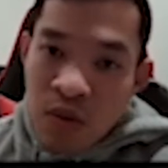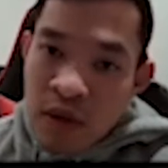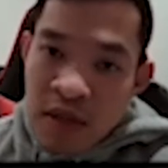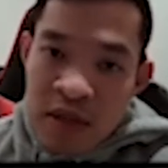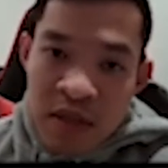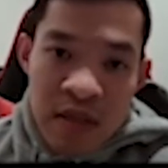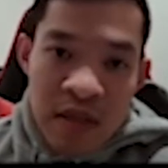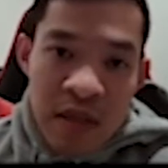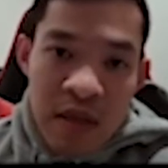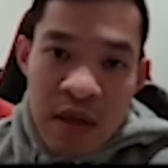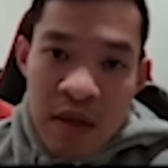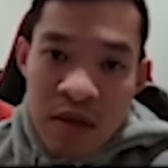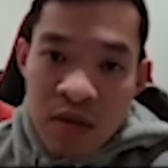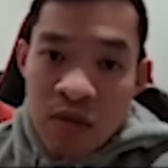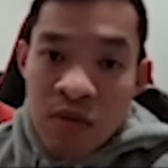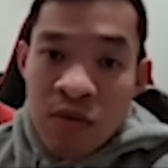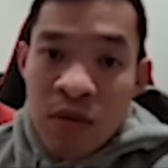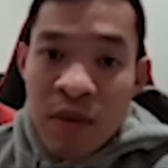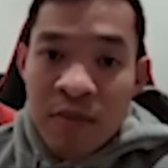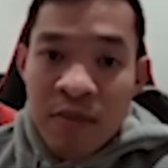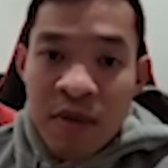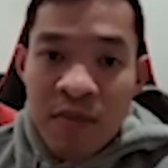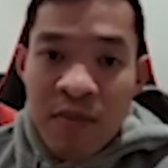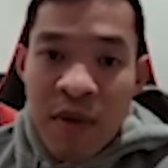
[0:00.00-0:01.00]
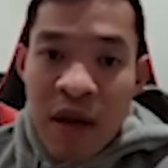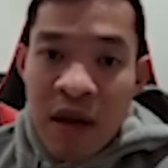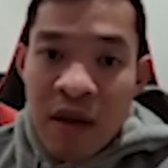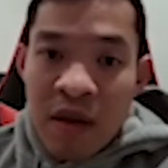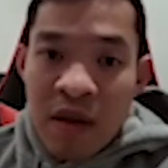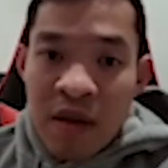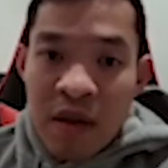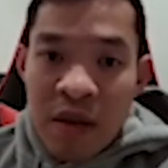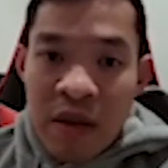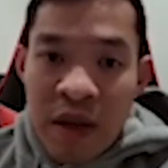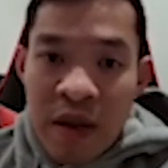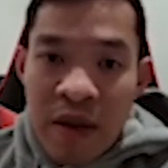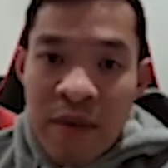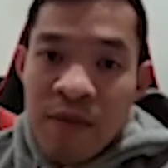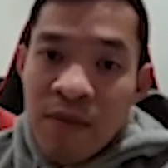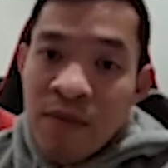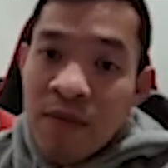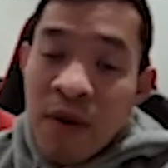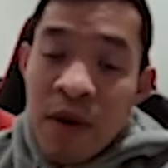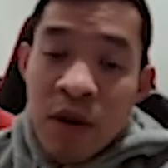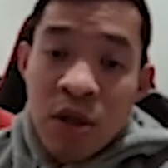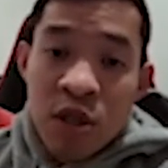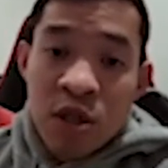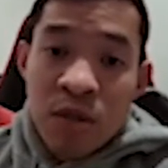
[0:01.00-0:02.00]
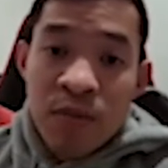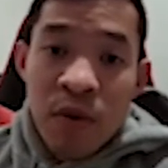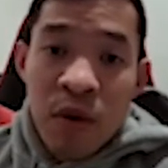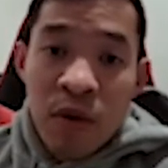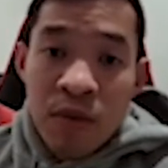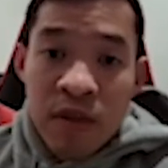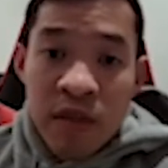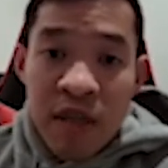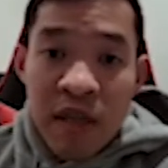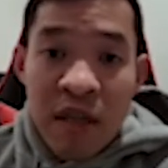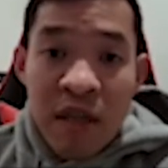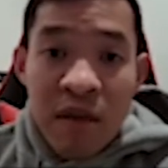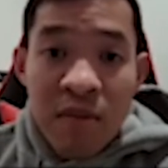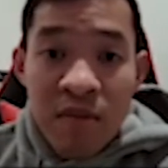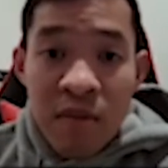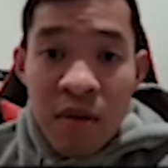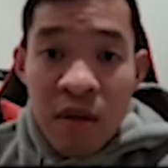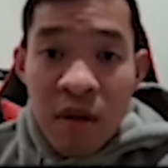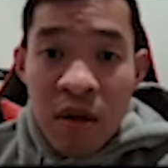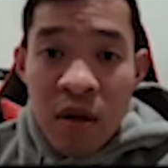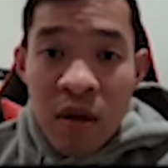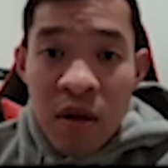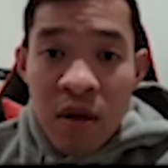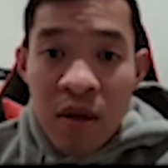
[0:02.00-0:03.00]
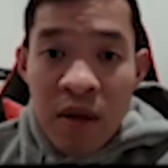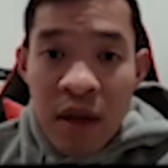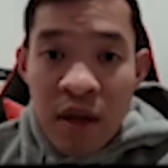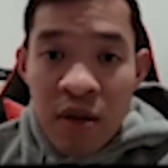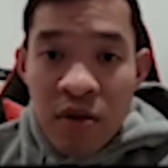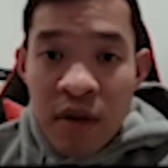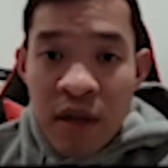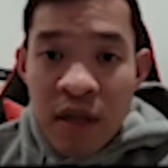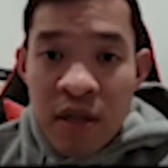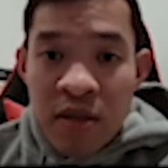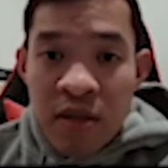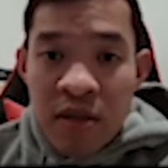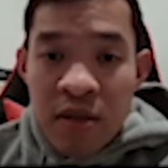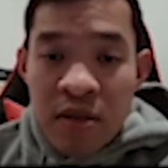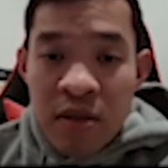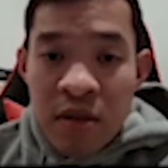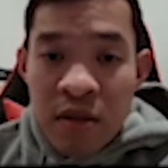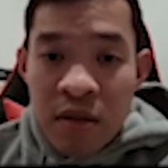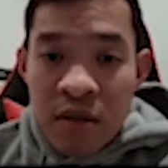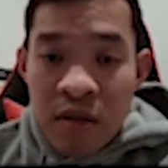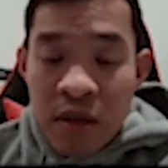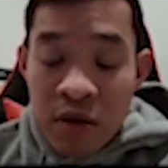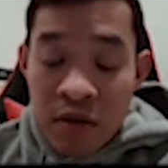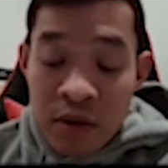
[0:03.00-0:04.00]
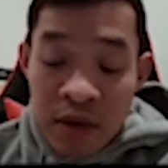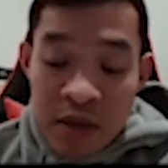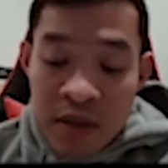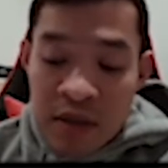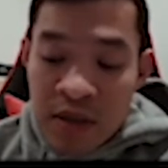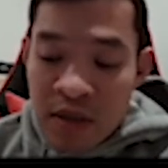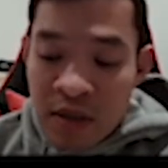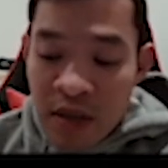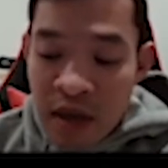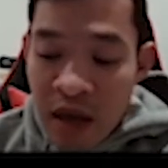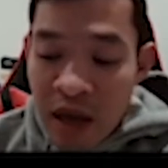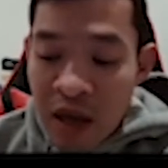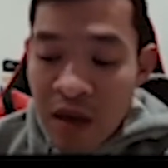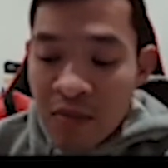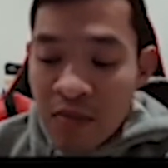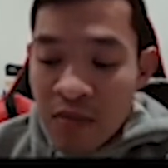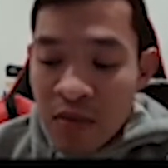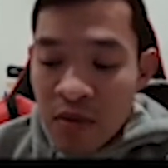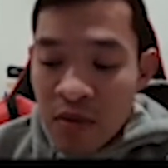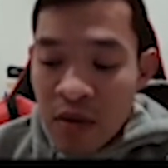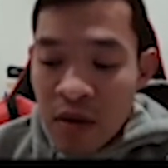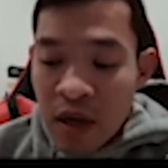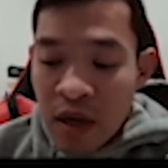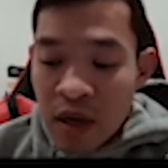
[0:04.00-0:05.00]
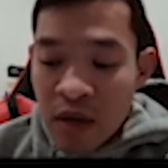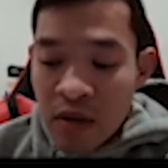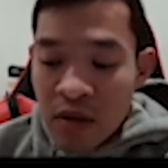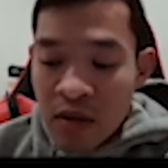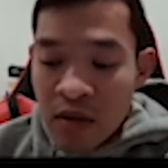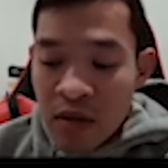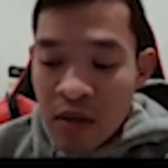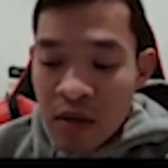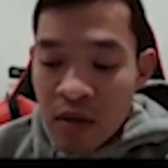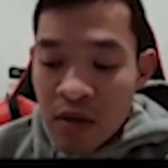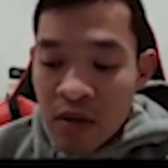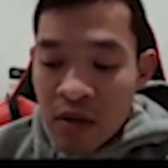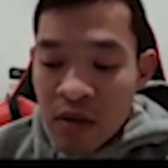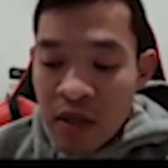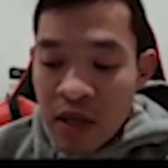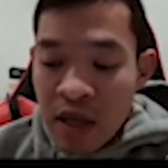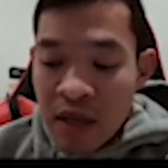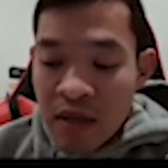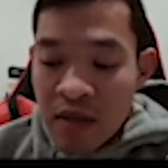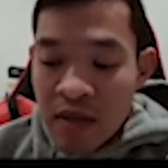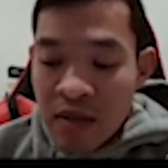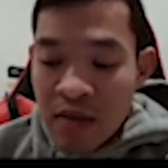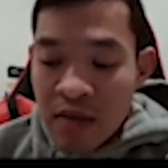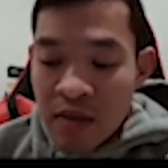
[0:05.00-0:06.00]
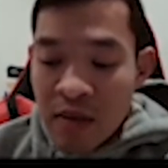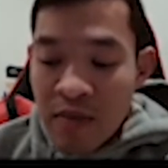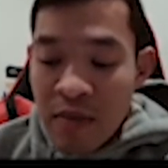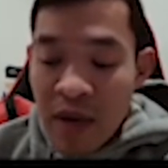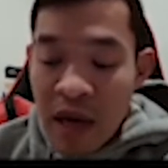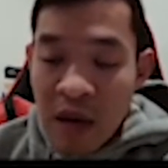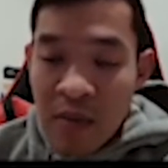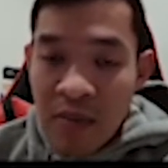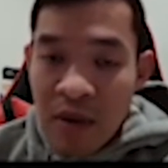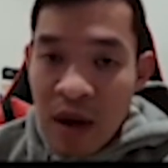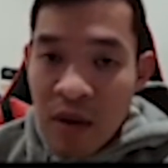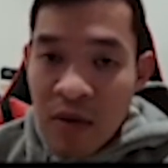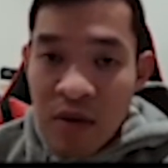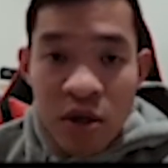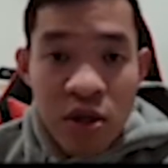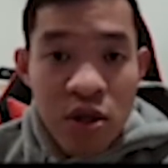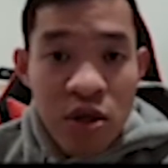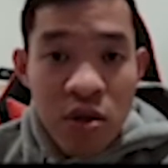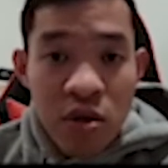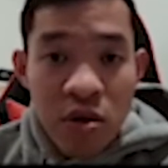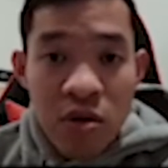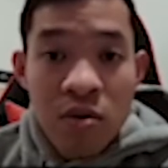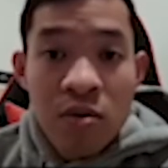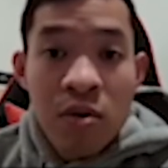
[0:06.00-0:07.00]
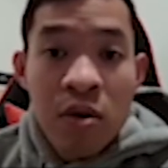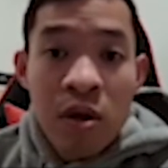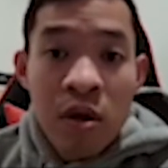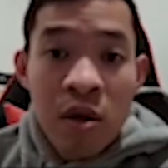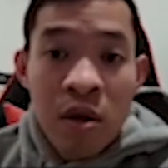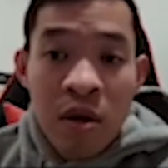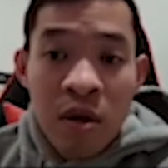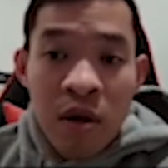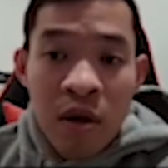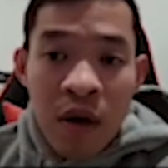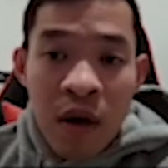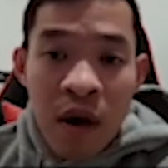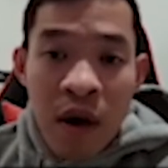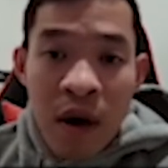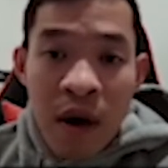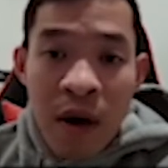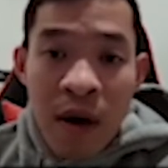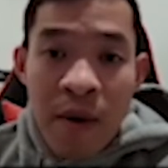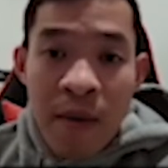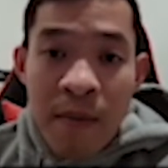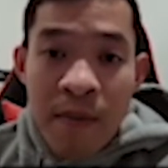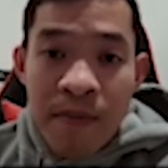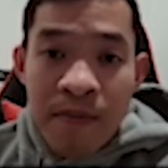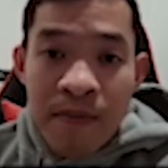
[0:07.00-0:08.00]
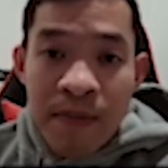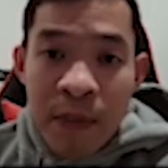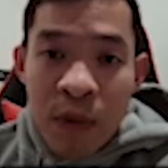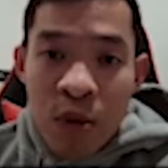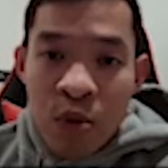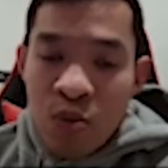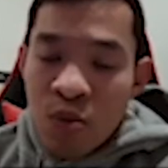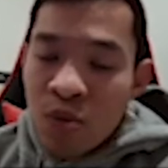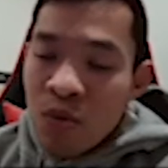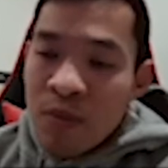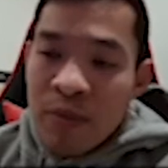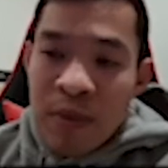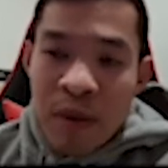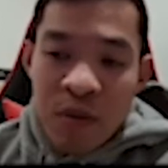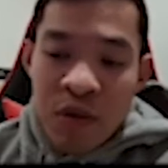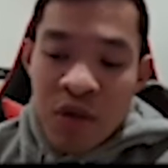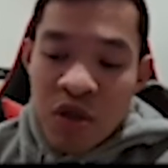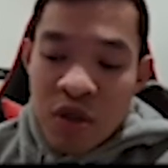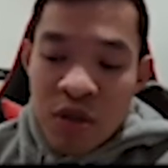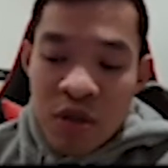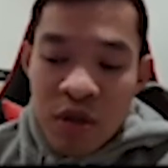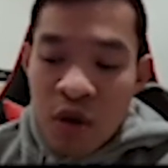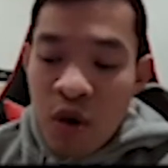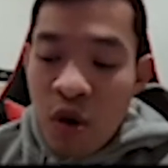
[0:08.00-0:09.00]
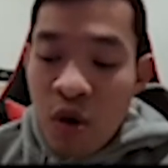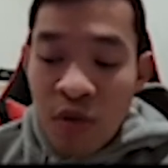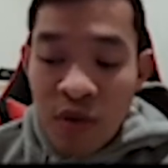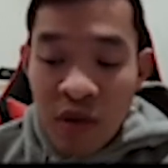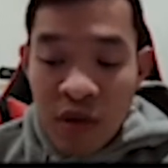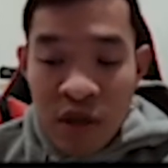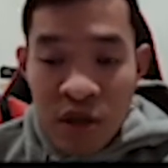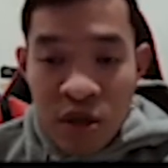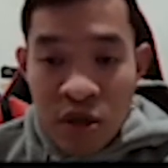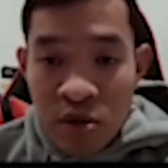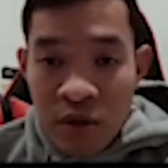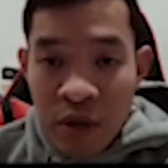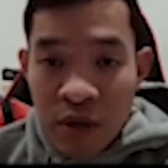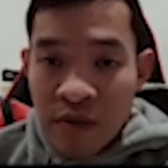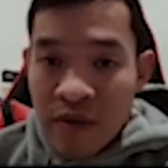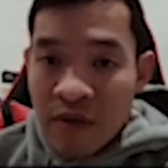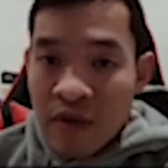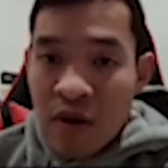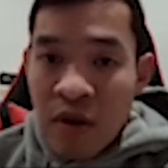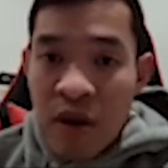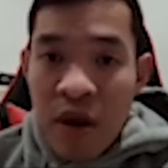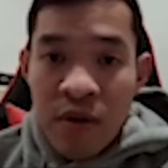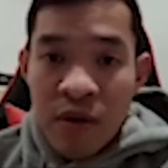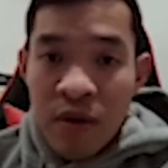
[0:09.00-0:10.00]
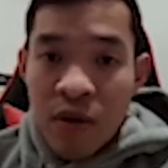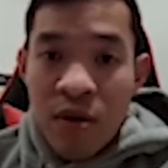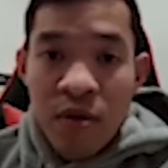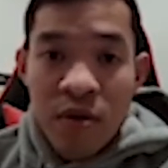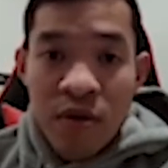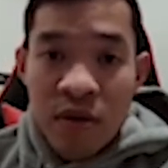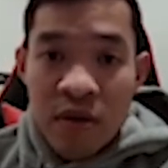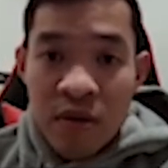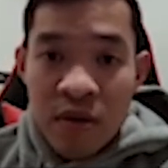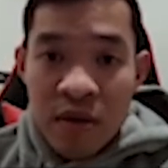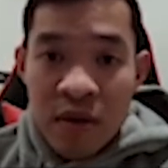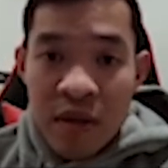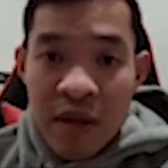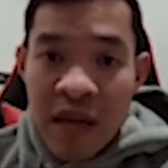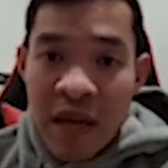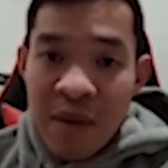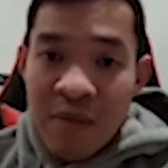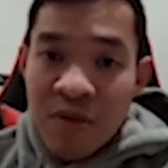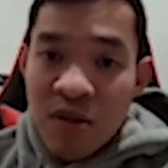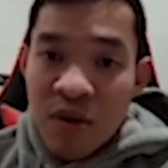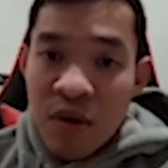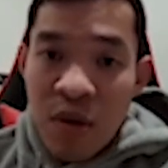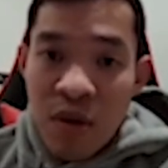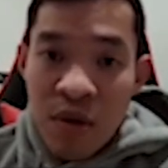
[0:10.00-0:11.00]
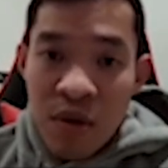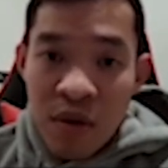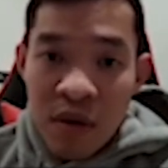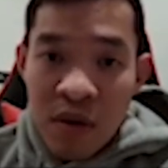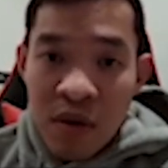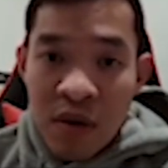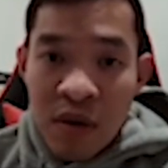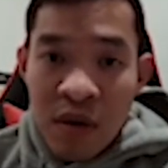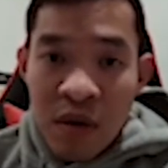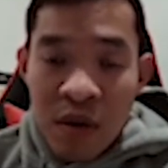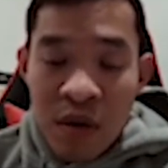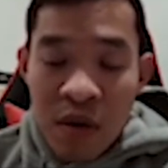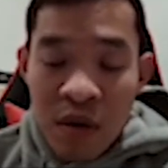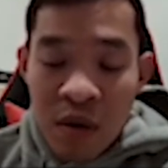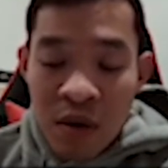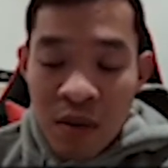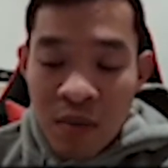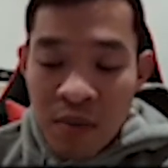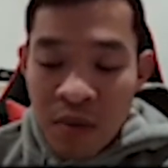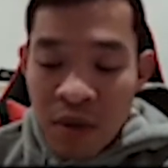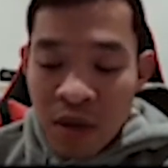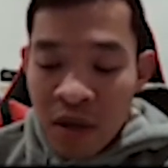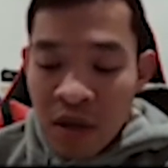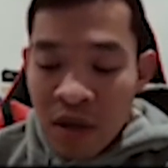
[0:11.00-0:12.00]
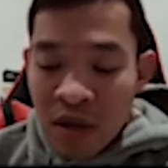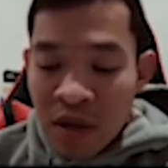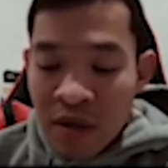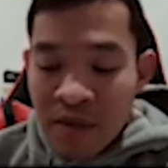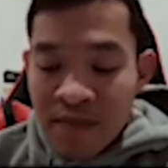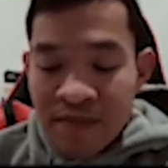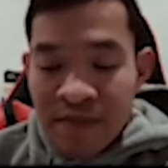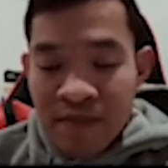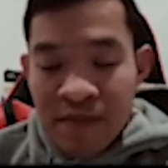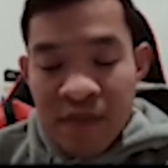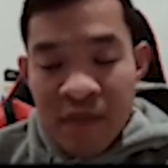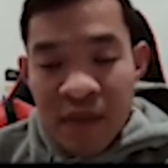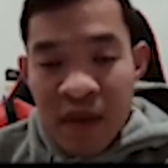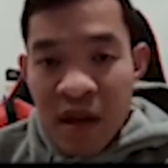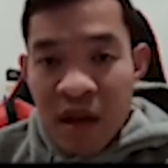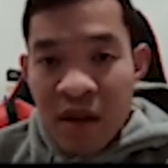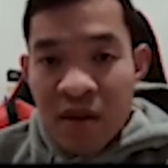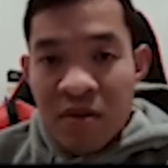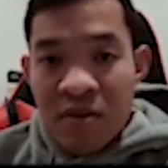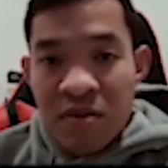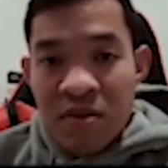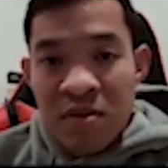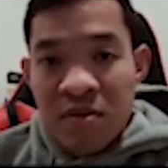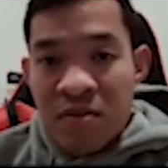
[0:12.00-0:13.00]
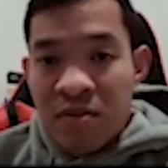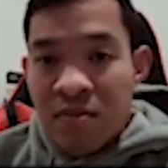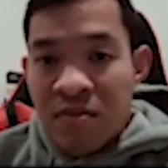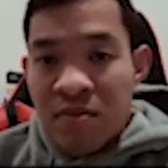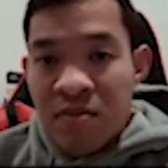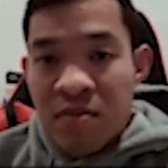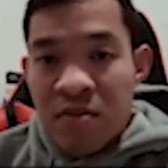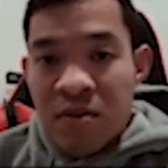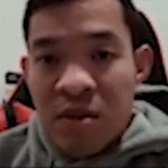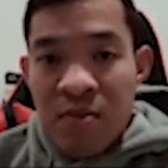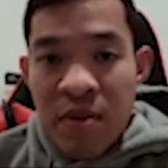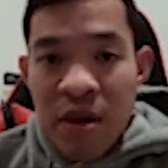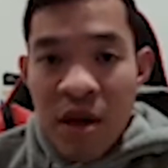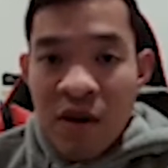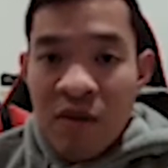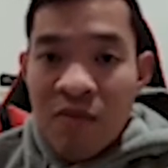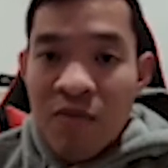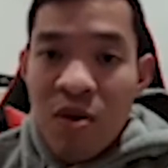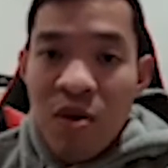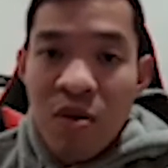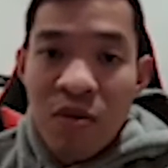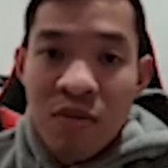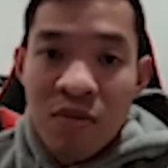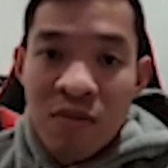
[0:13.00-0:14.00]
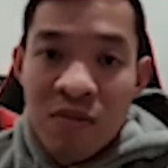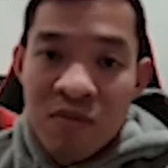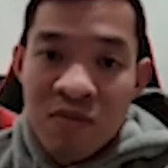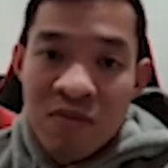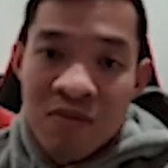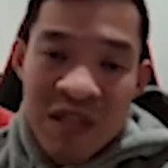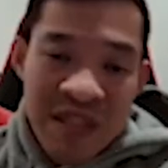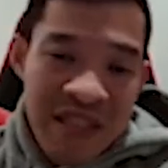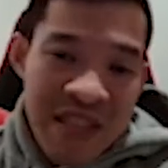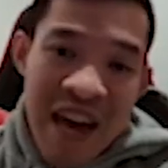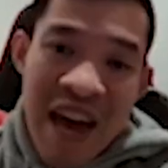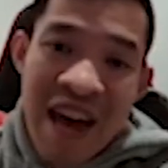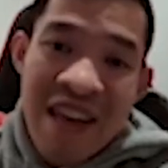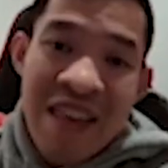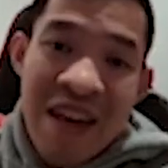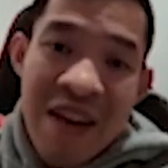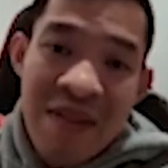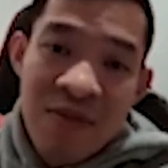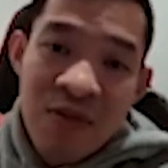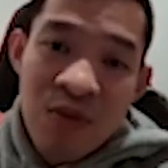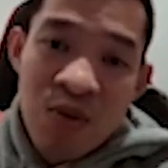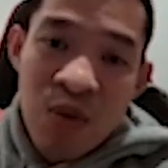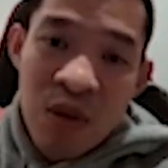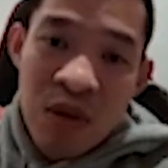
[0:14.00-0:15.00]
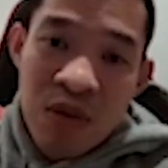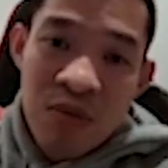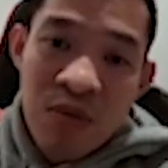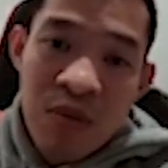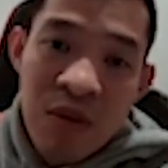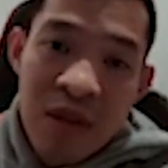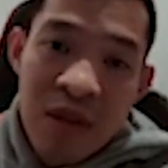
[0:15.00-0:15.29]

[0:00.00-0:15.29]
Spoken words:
two times I met, they have a very small team that creates this game. So I can understand that's the manpower issue, or maybe just the coding issue. I don't even know how the game is coded, but yeah, competitive mode. Let's add that for 2020.